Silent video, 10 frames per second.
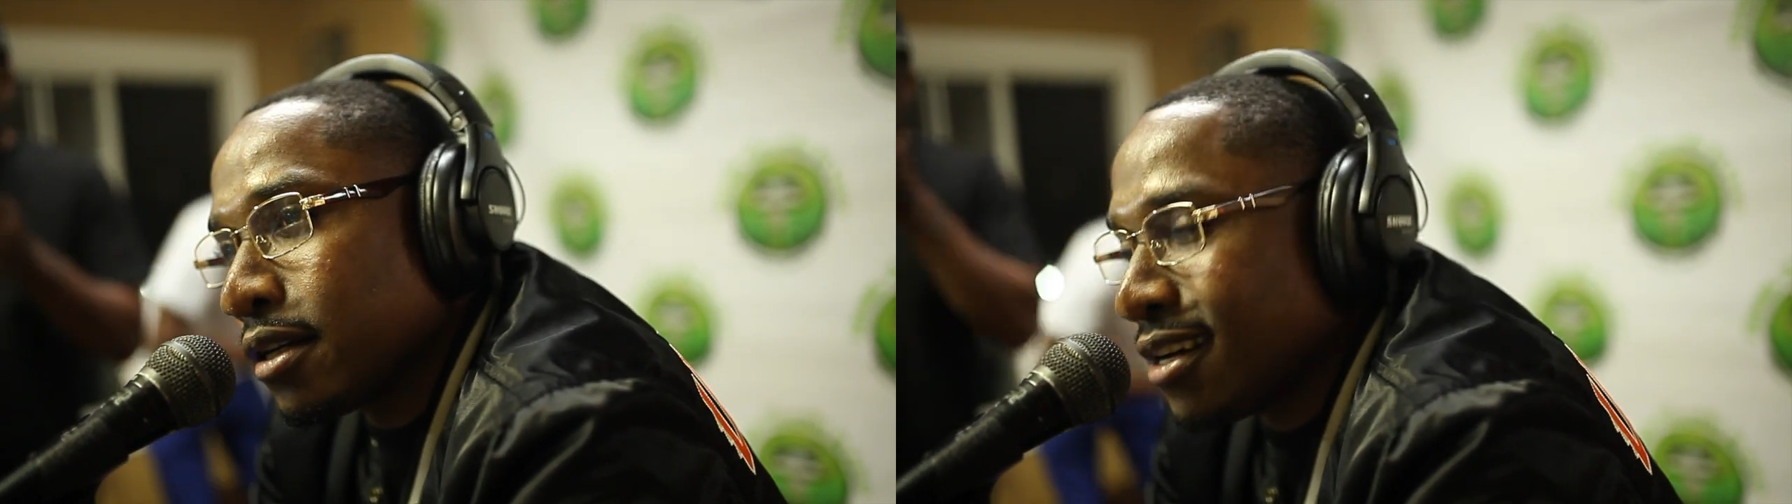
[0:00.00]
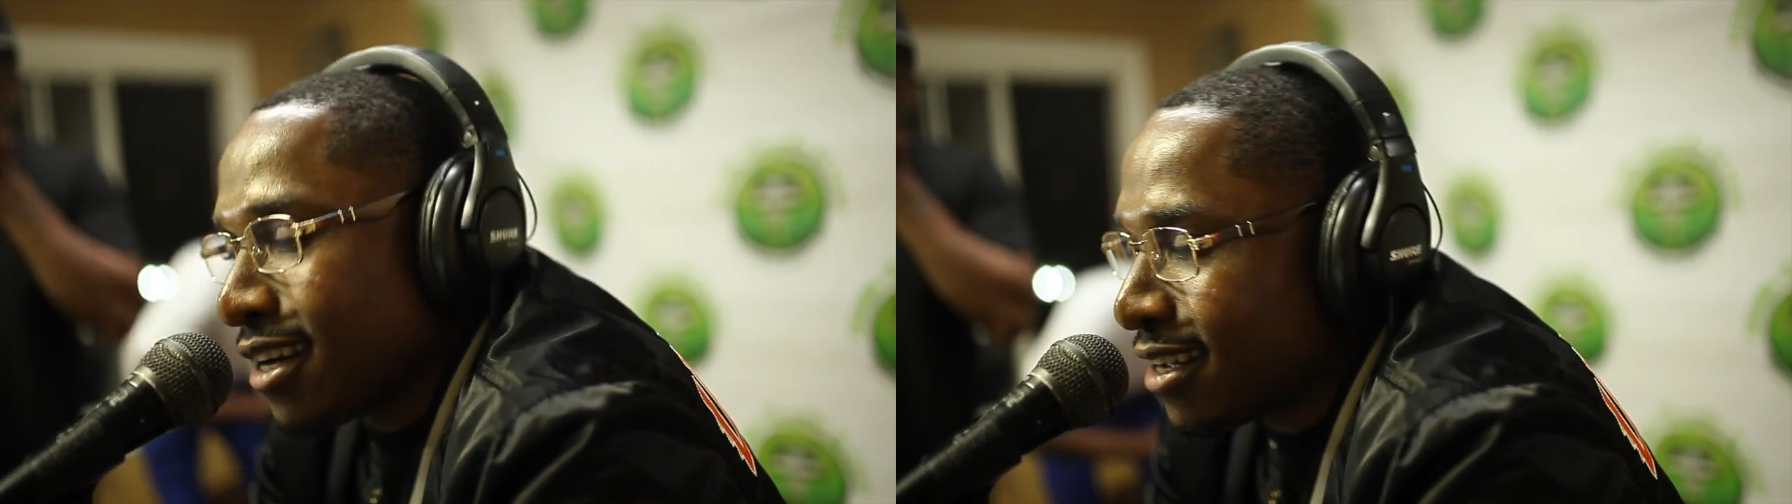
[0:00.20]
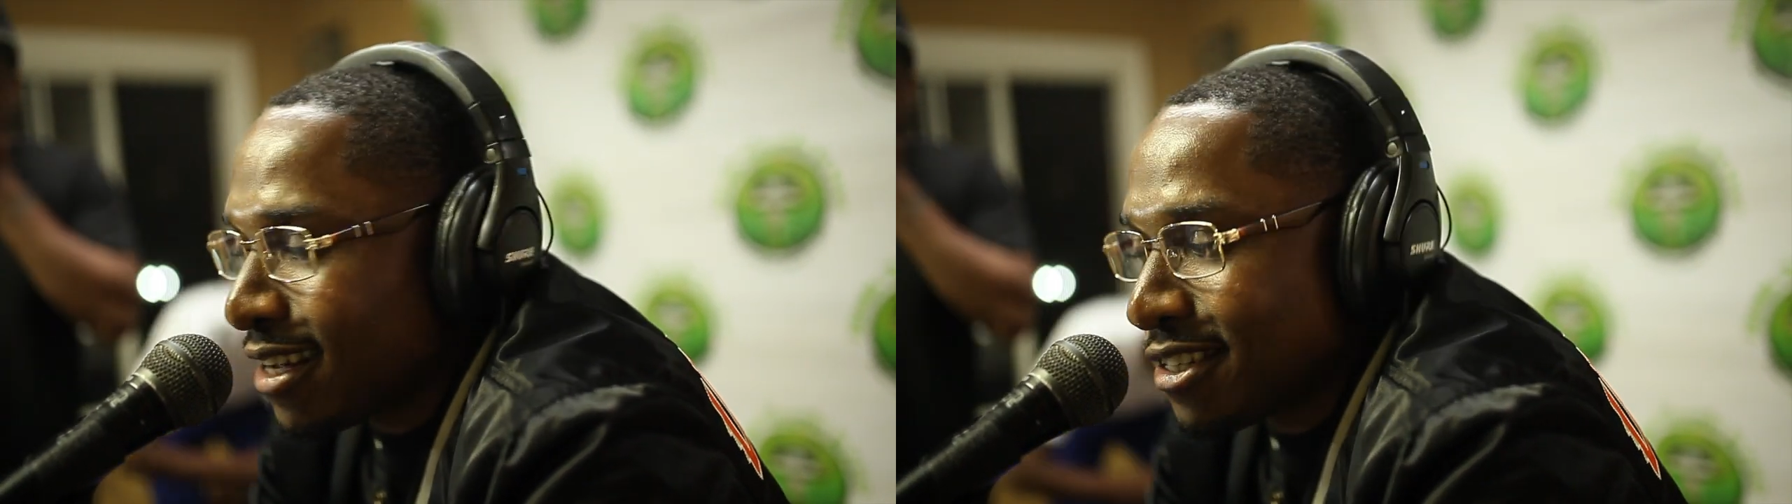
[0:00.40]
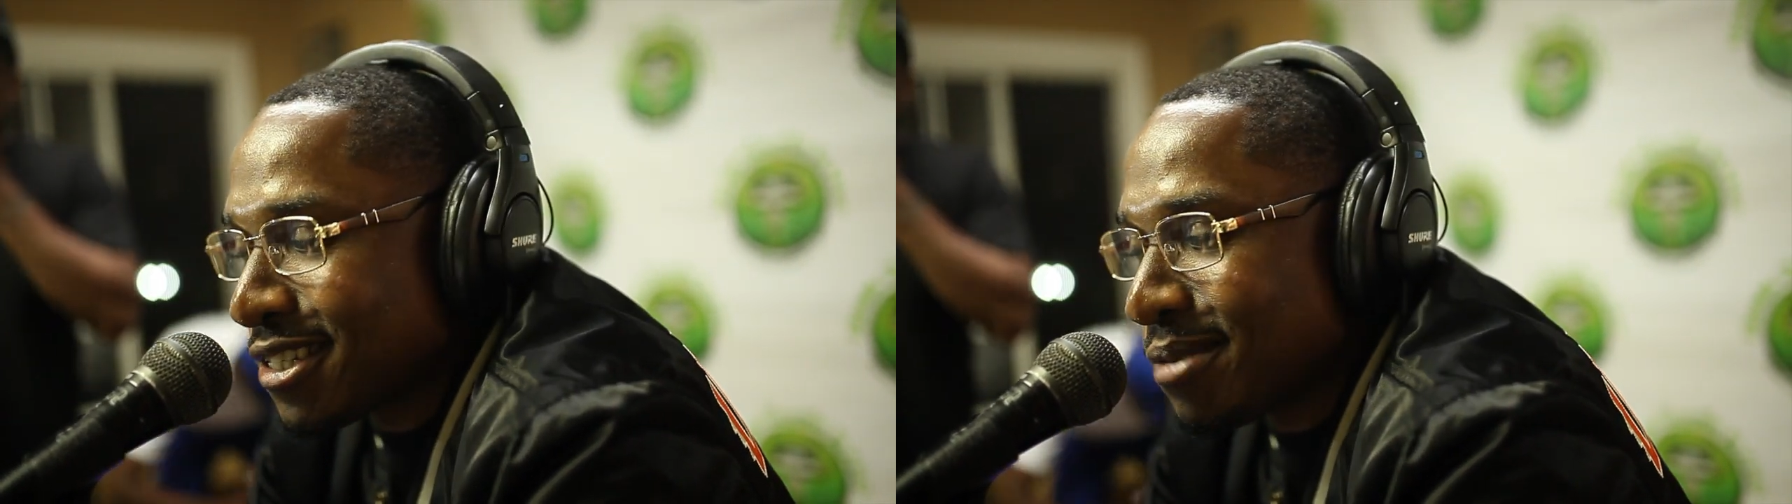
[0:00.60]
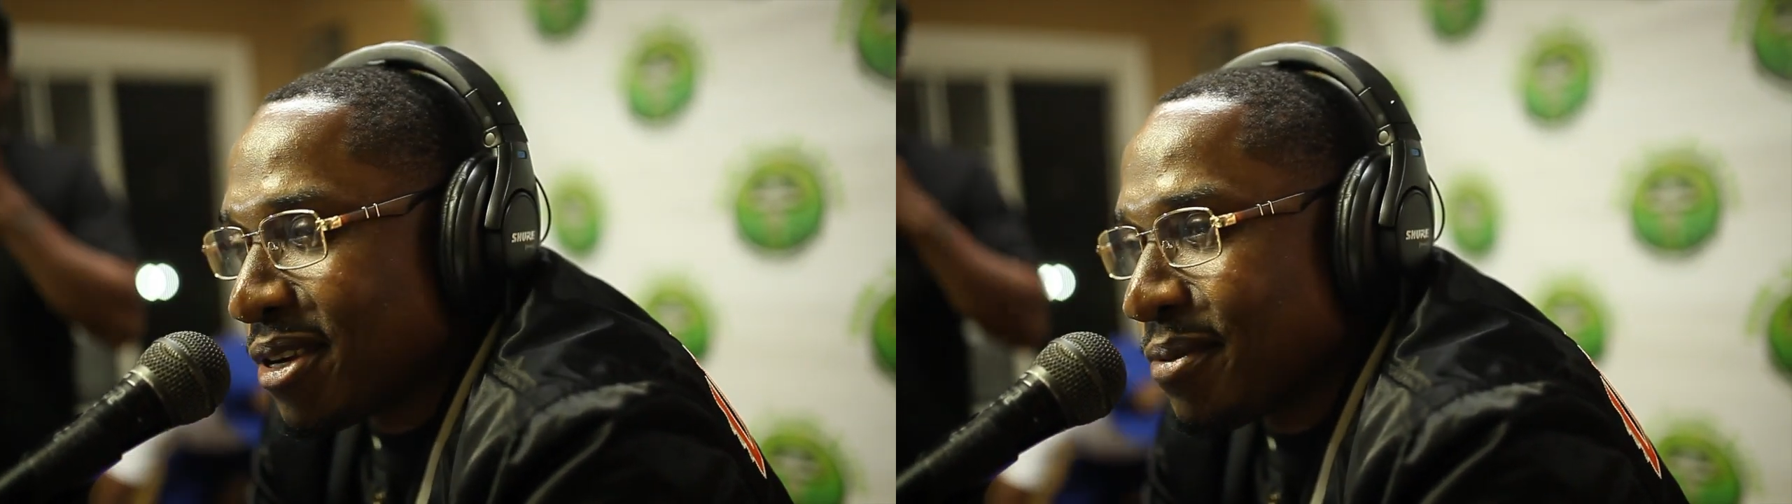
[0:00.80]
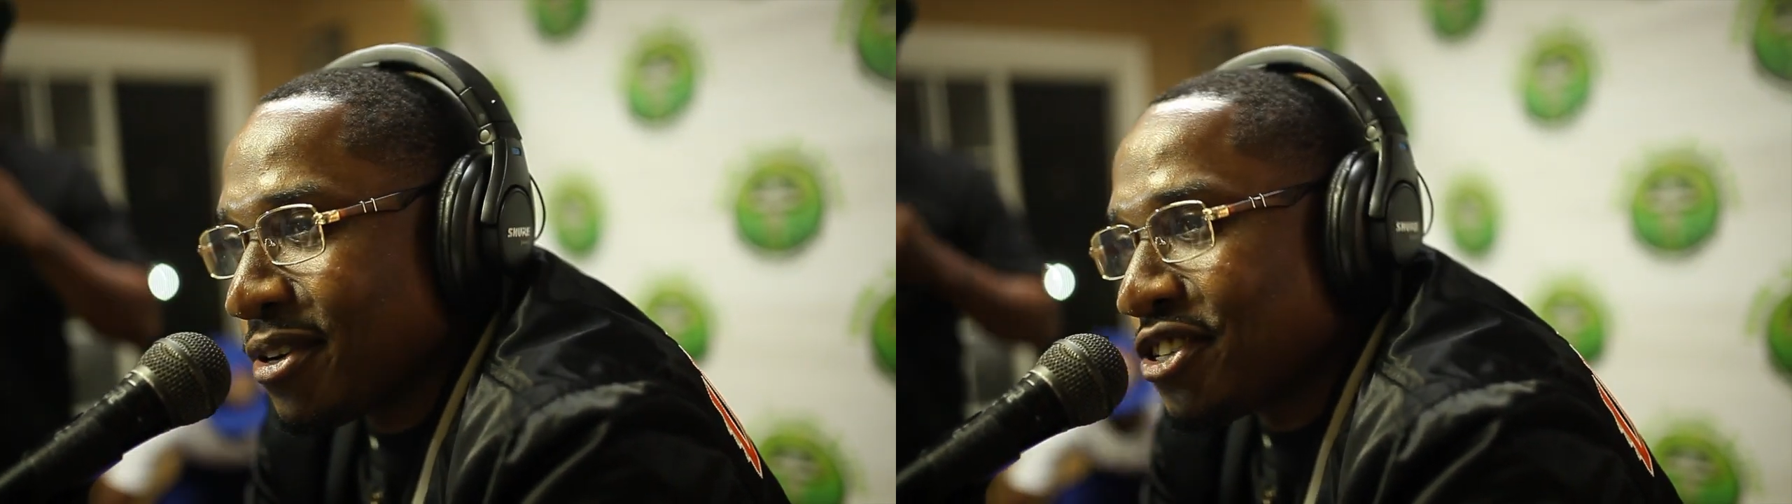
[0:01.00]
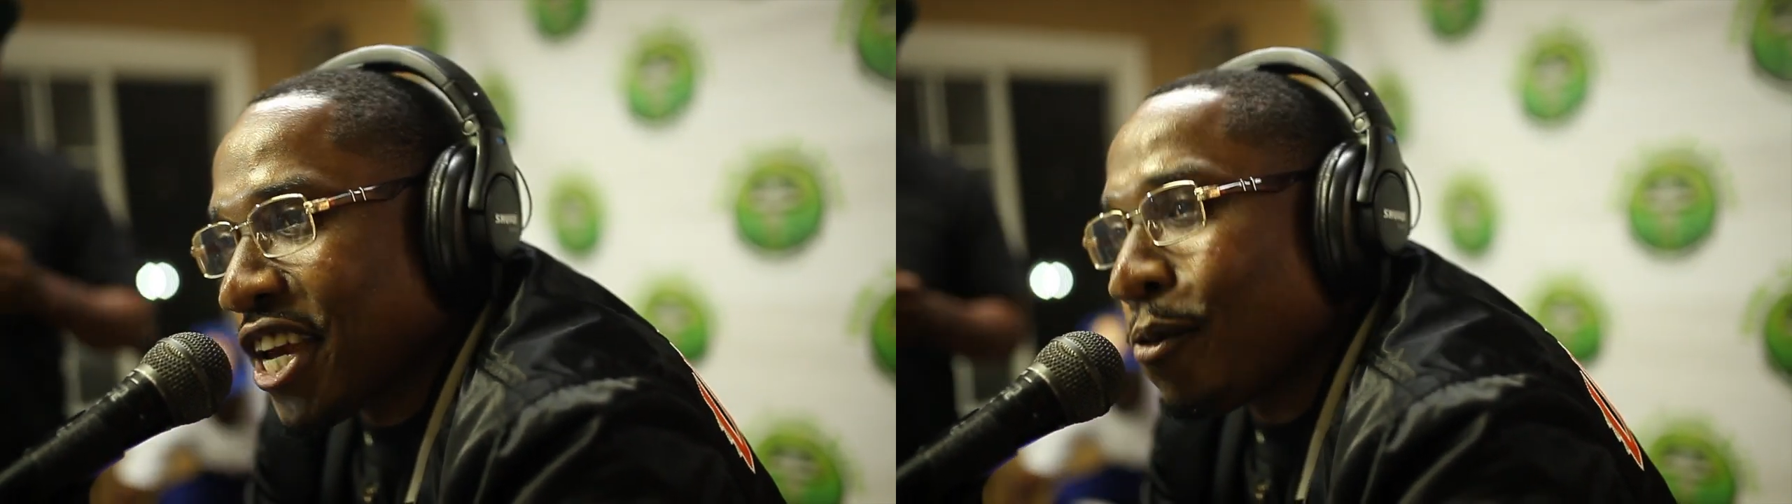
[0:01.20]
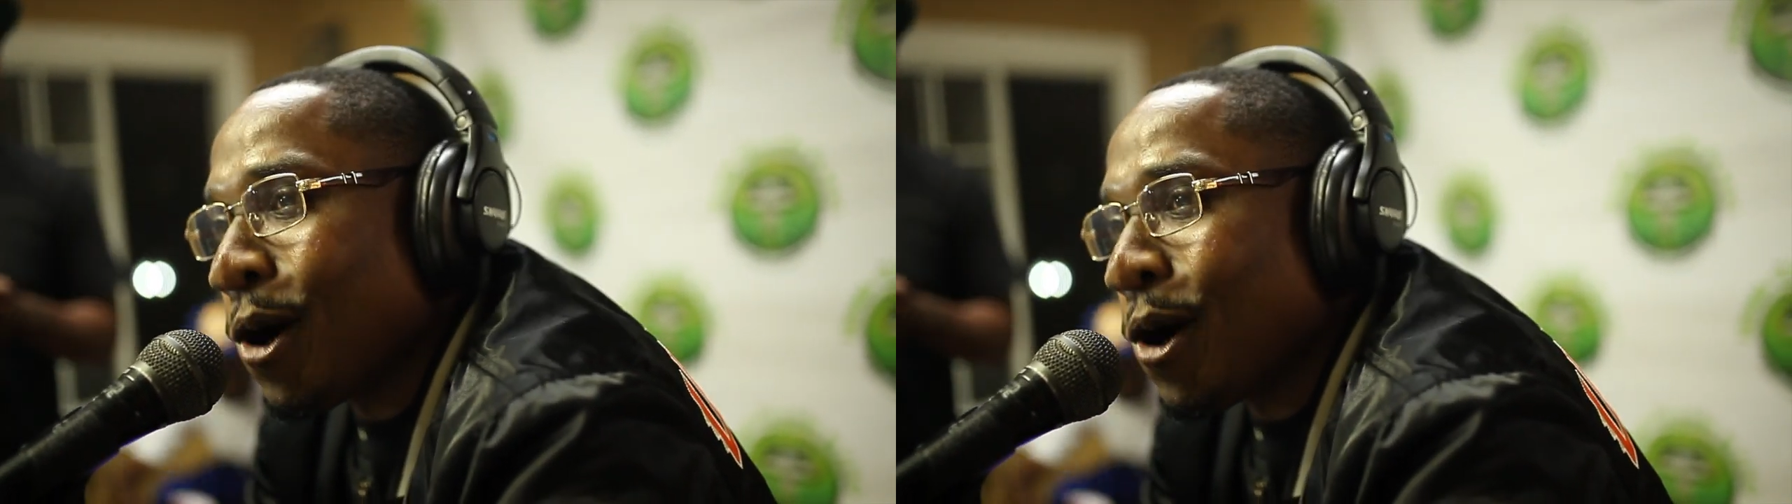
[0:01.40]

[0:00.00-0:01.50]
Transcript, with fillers: Justin Bieber. Nah, not Justin Bieber.